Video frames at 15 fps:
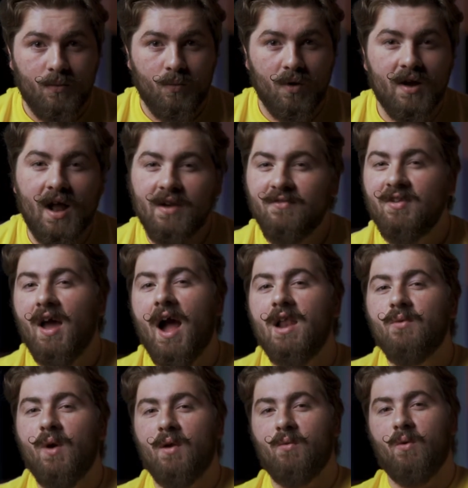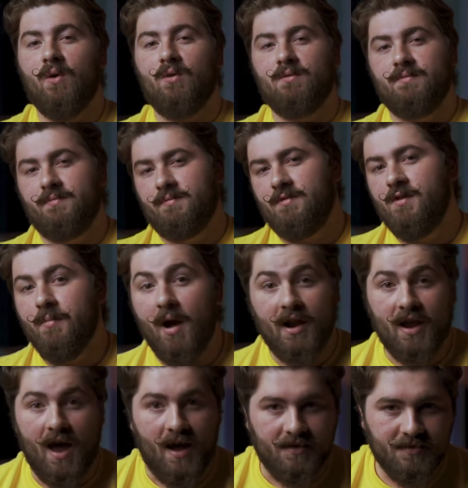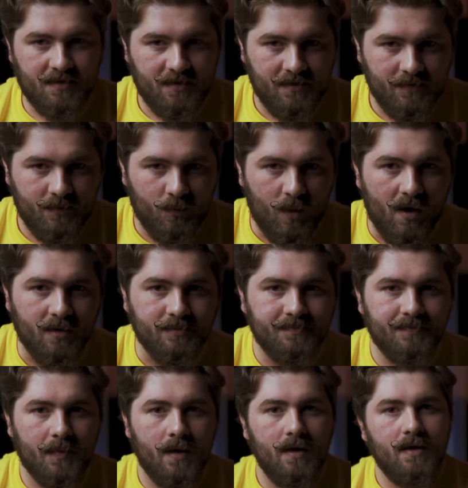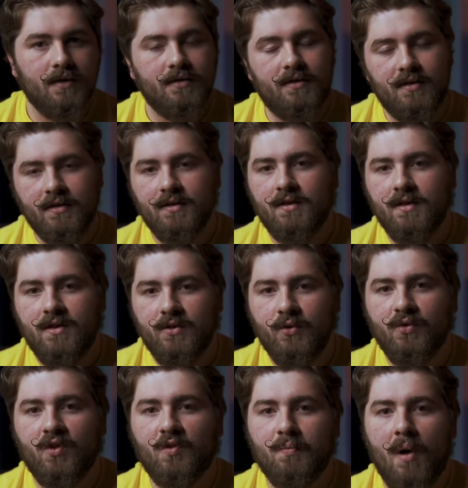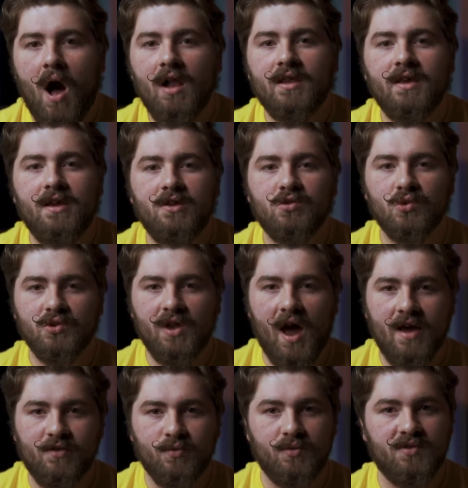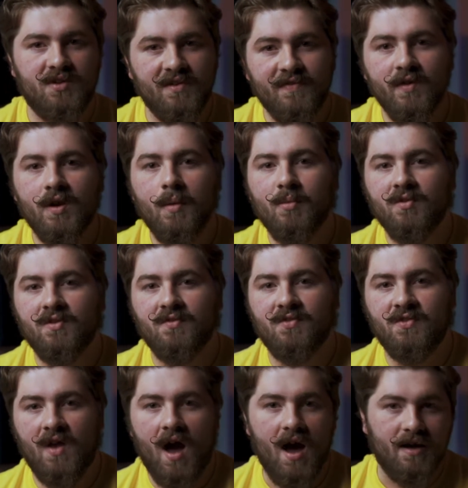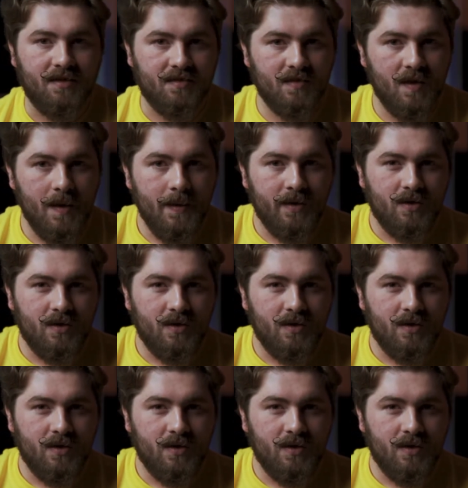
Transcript: What kind of die do I roll, you might ask? Well, D&D uses polyhedral dice with different numbers of sides.